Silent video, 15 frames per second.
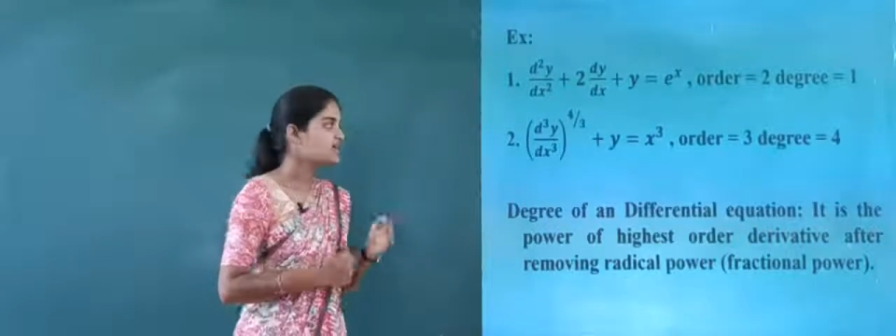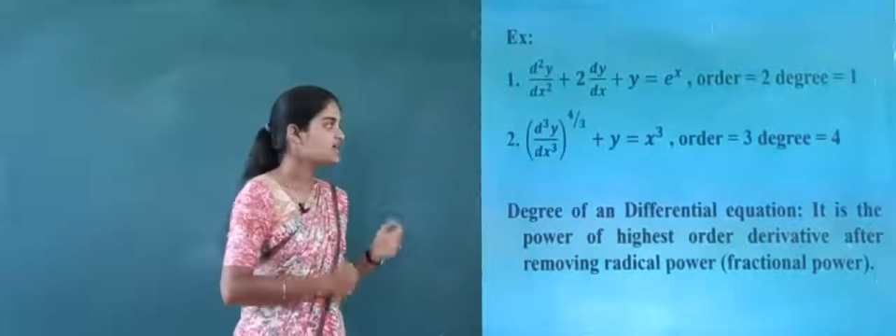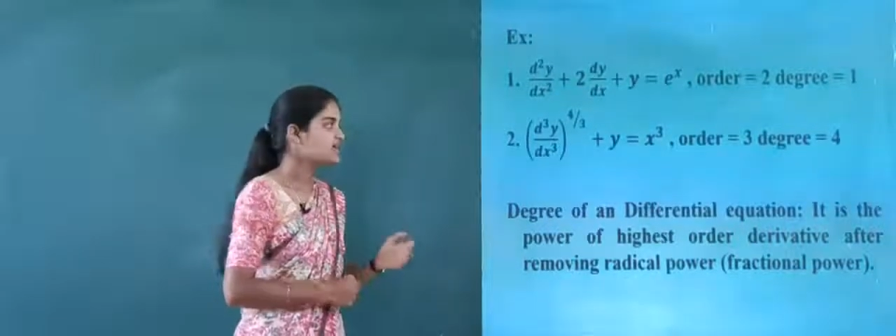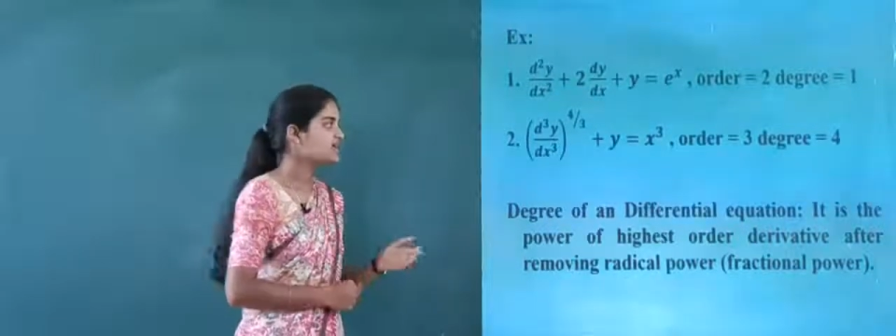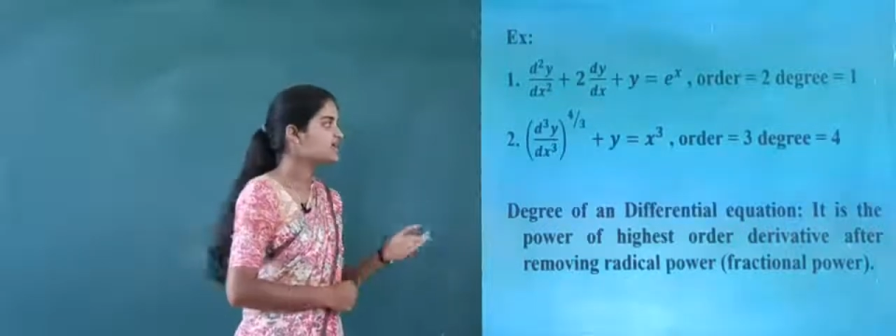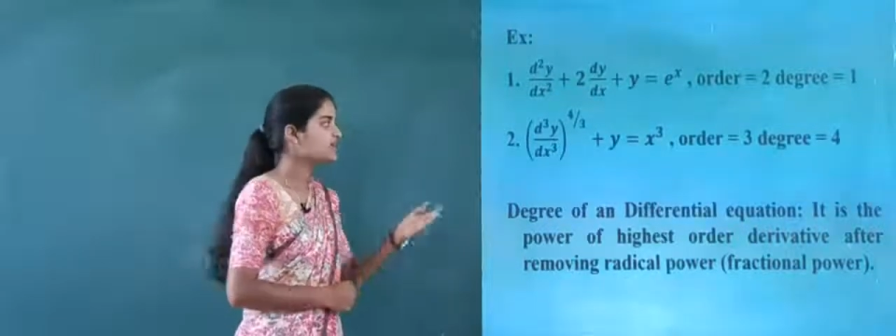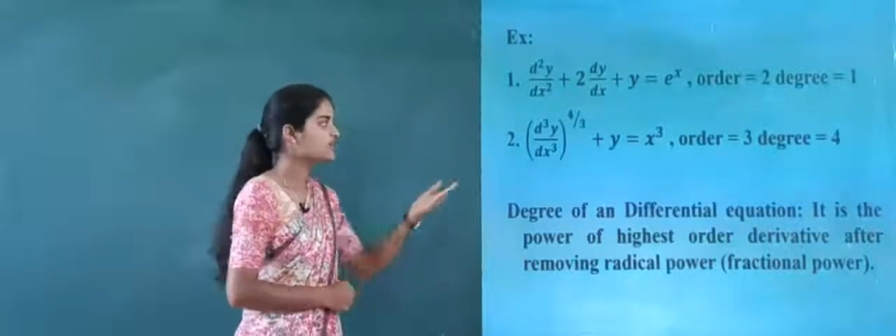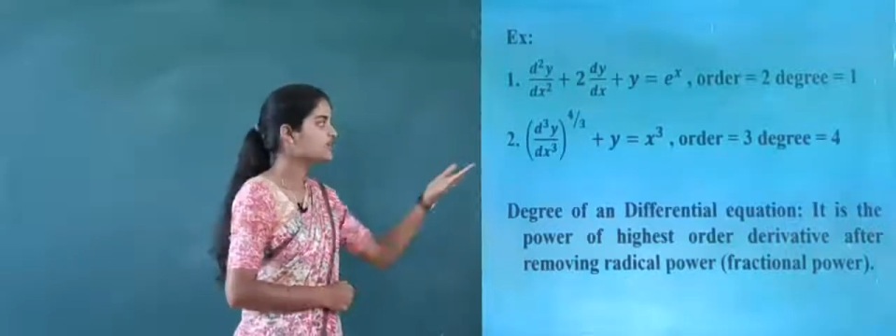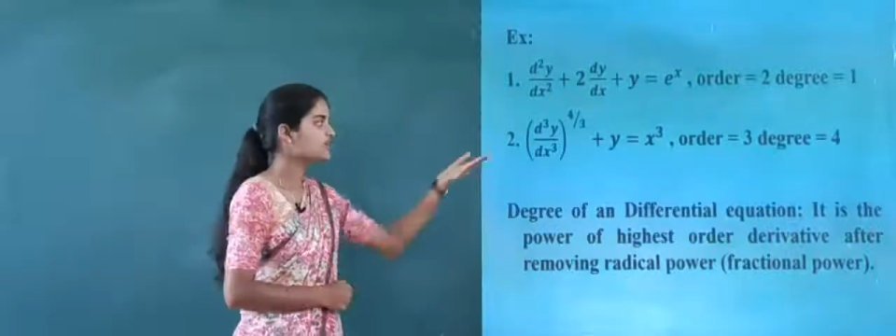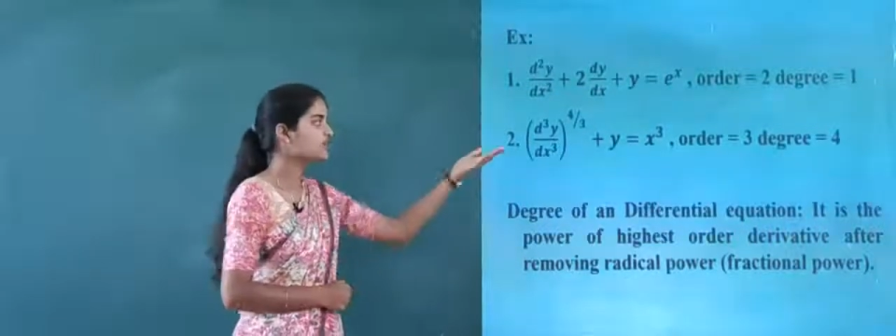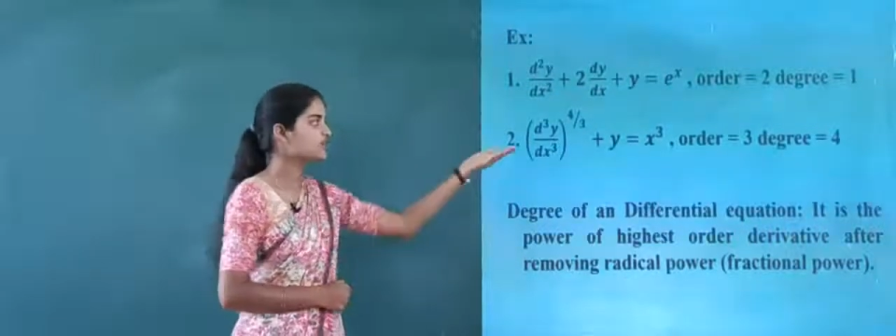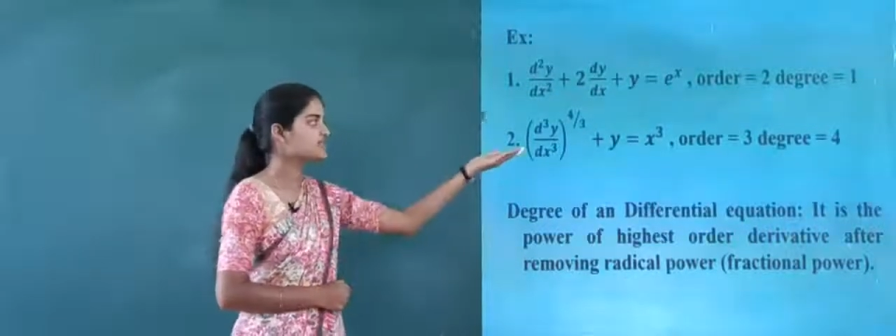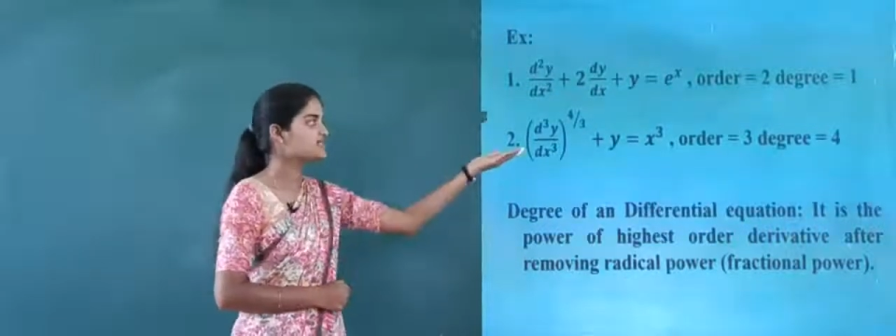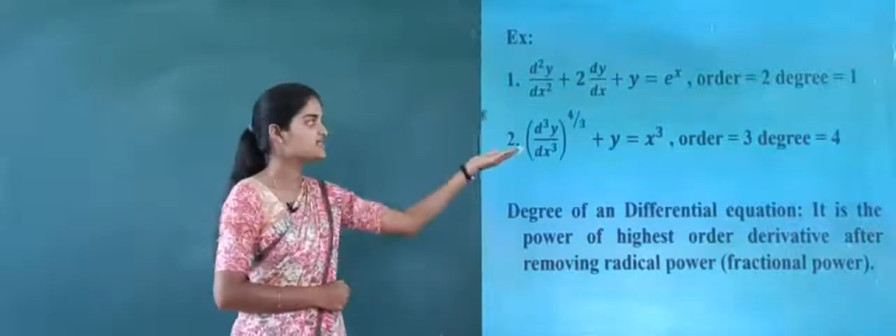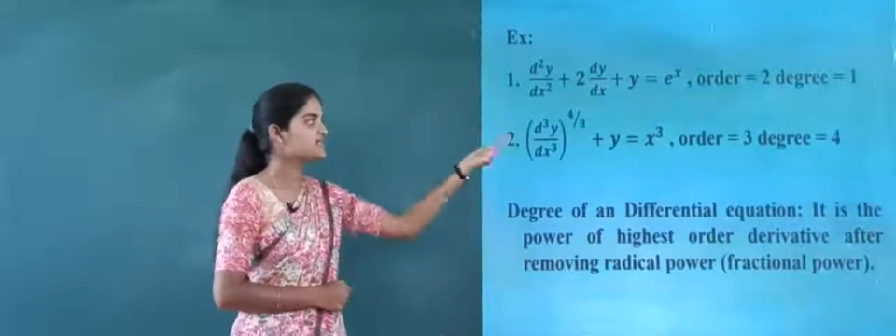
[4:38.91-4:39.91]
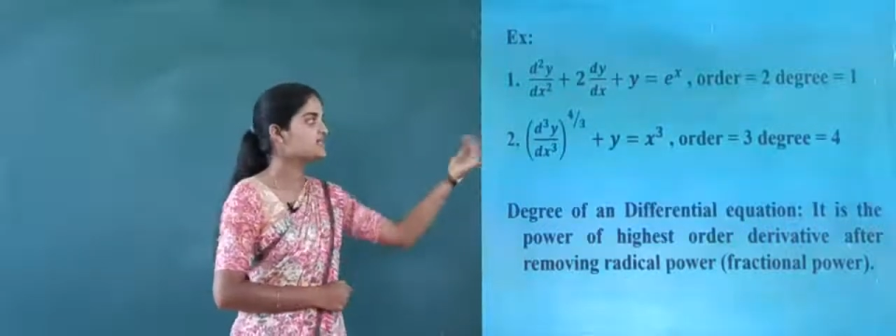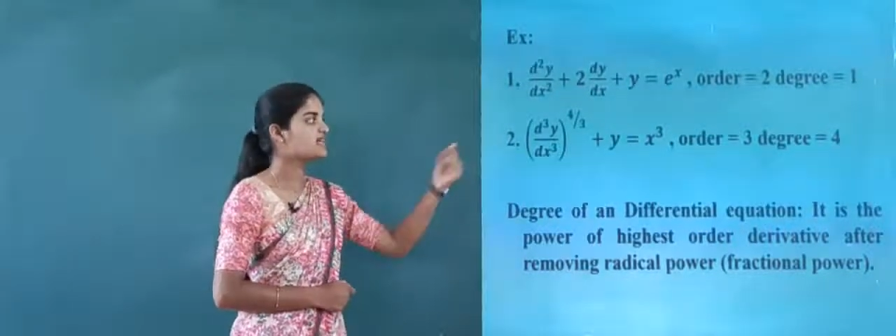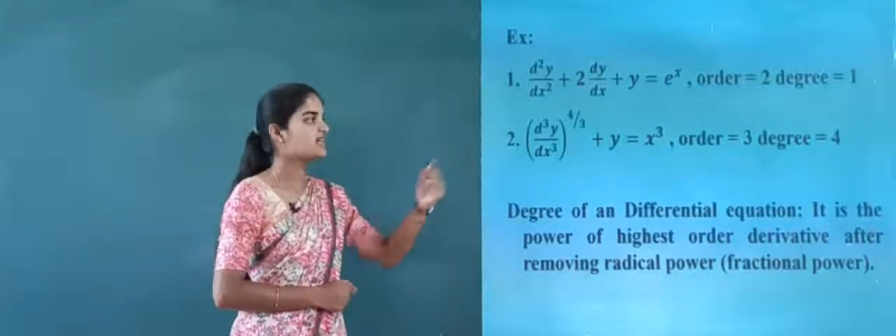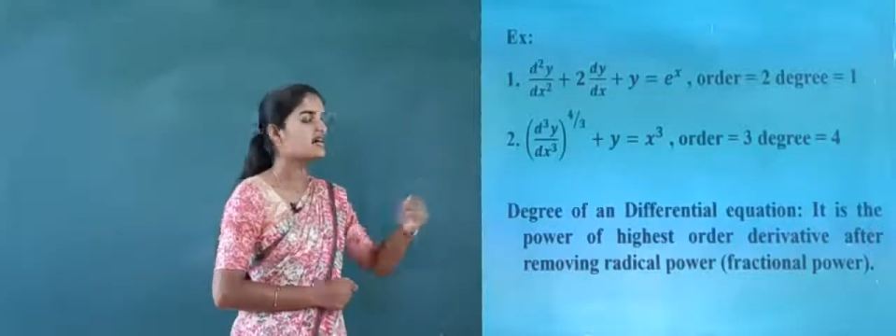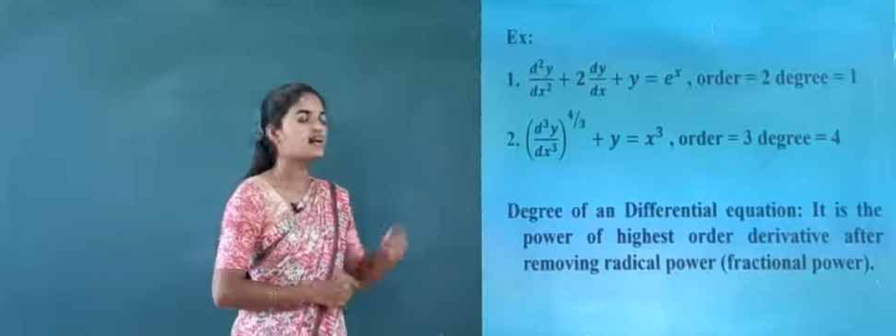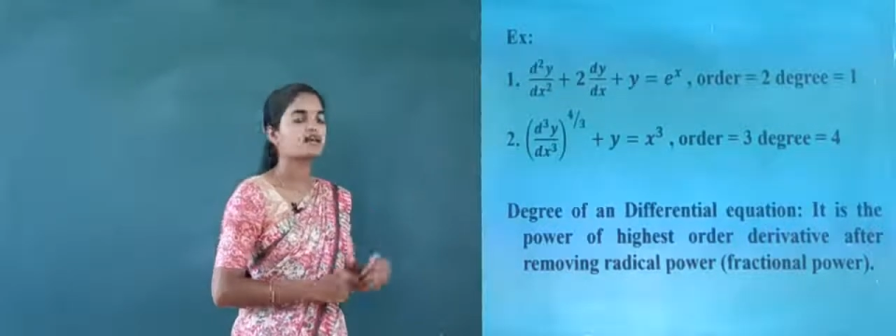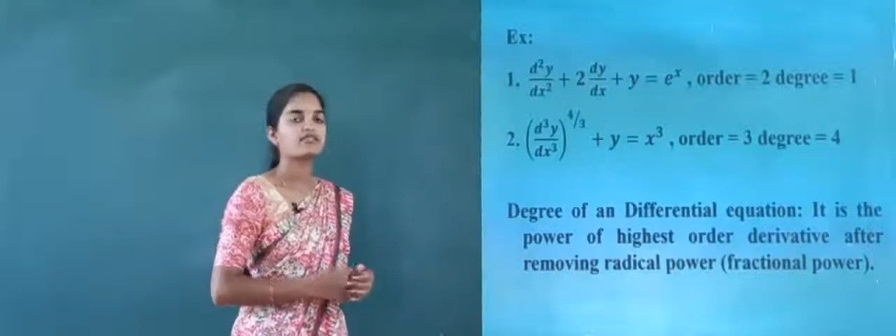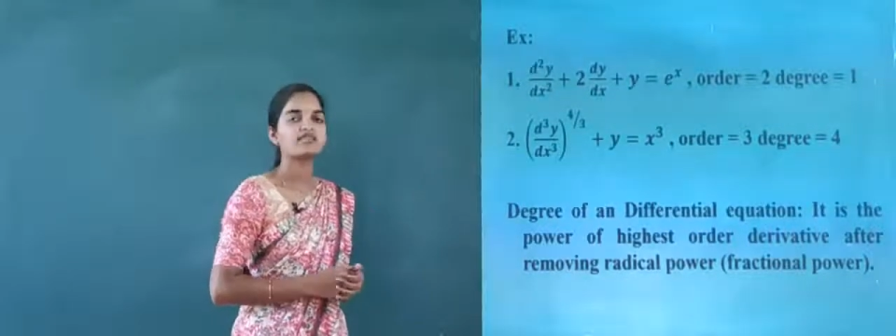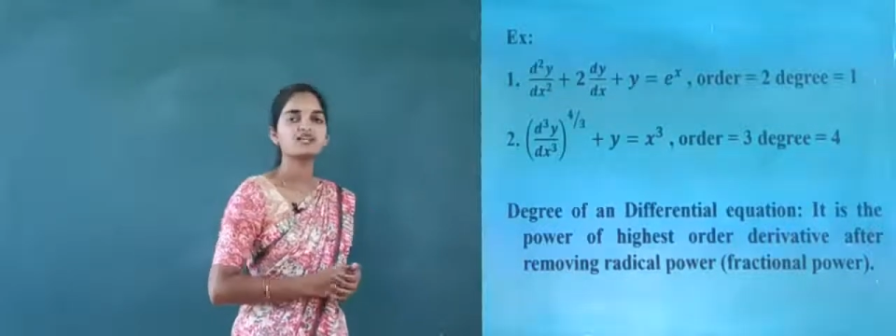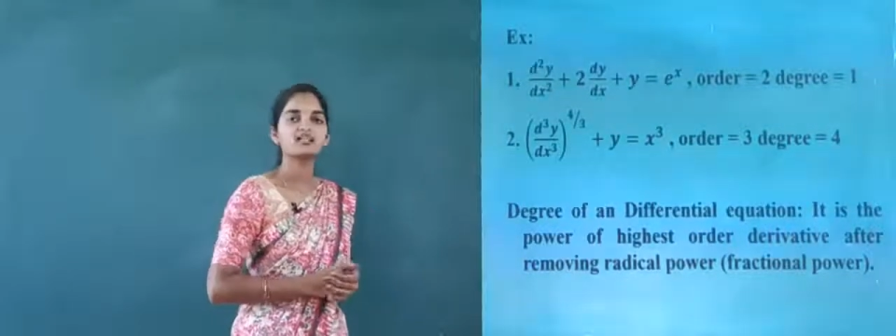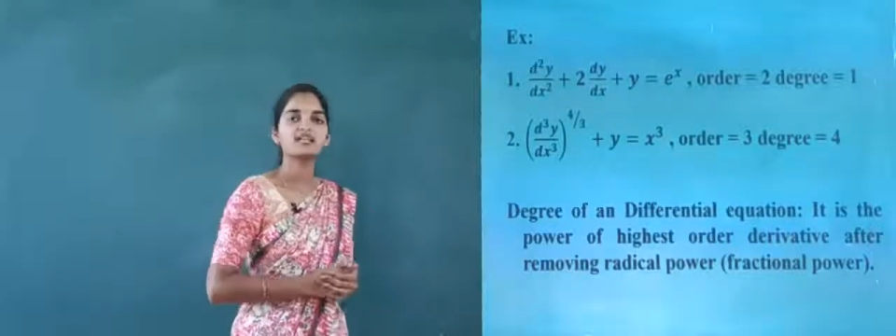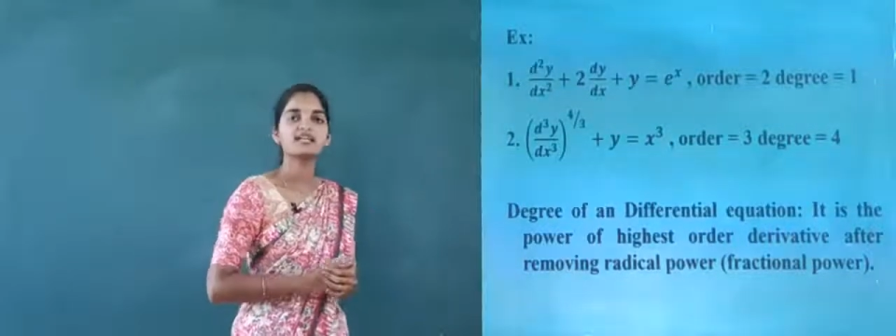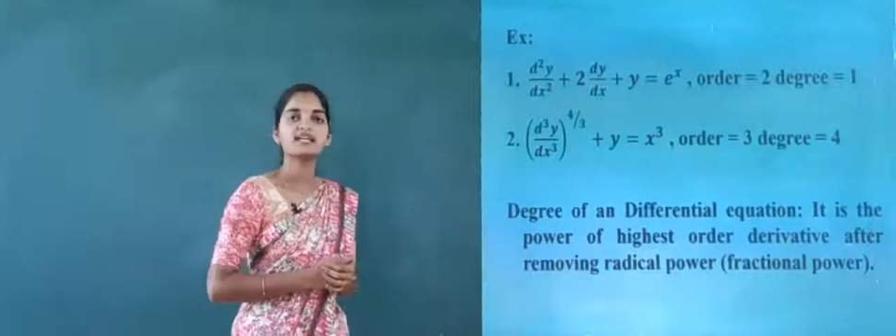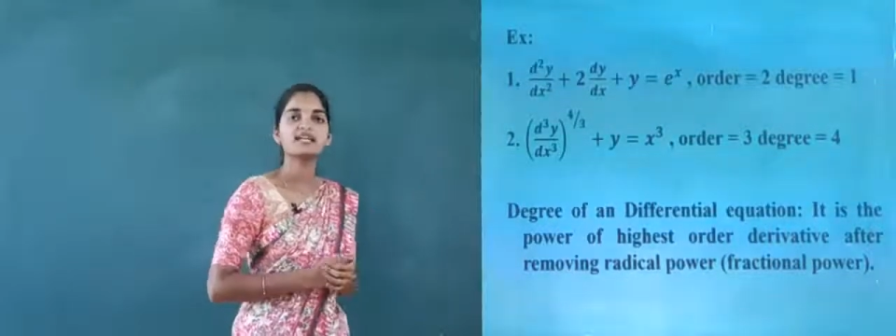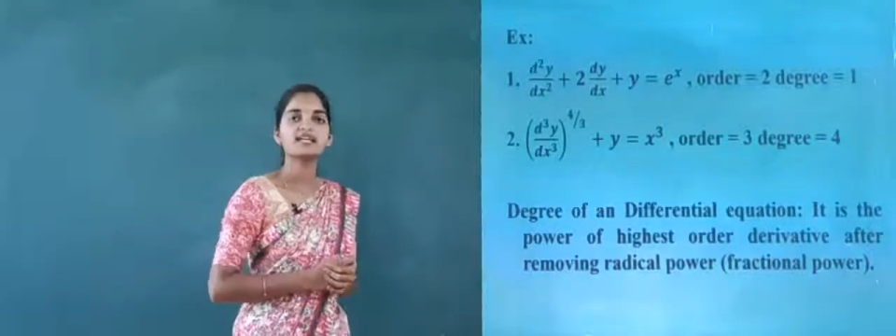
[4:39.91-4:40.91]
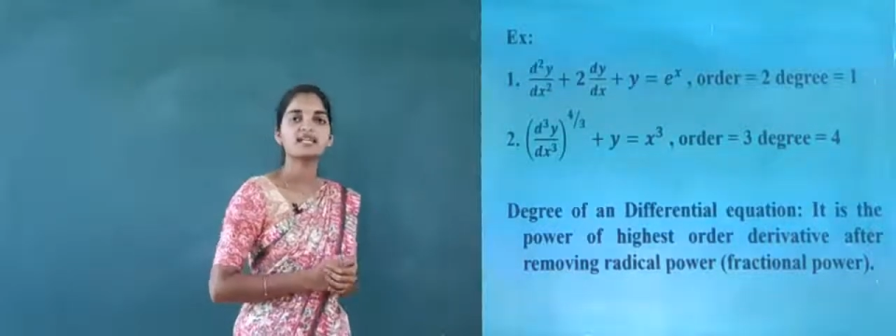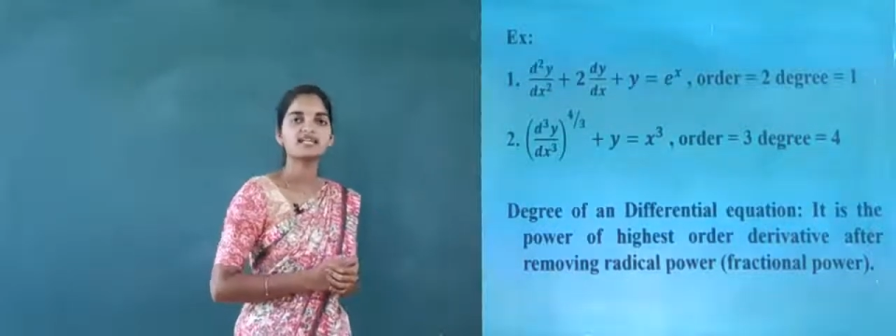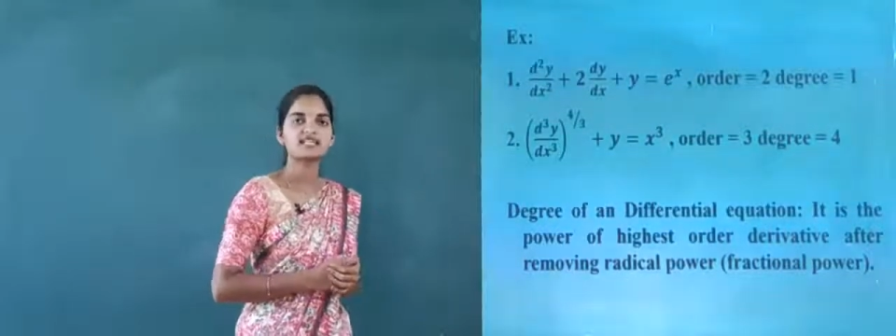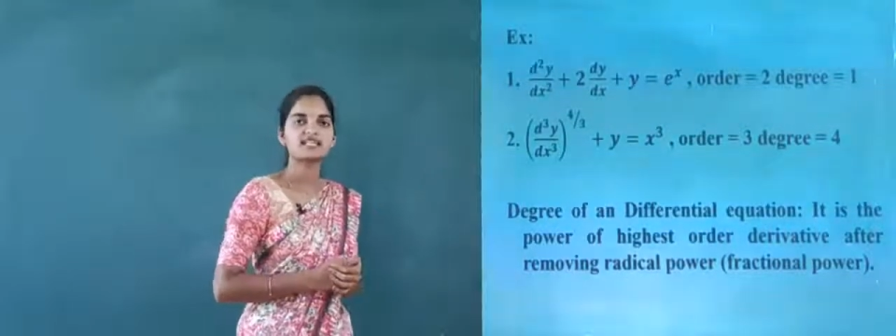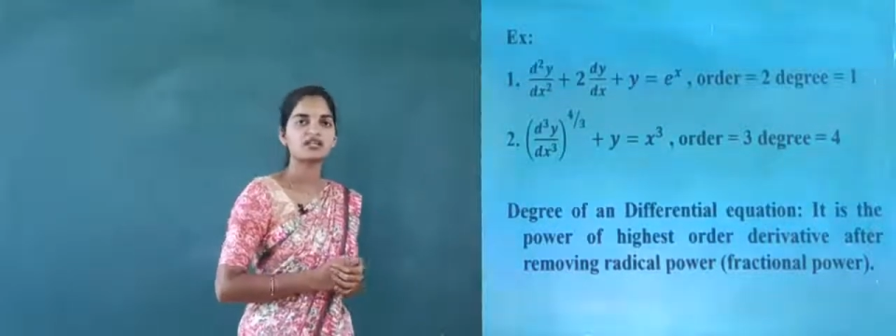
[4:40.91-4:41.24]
Here you can see that I have written degree is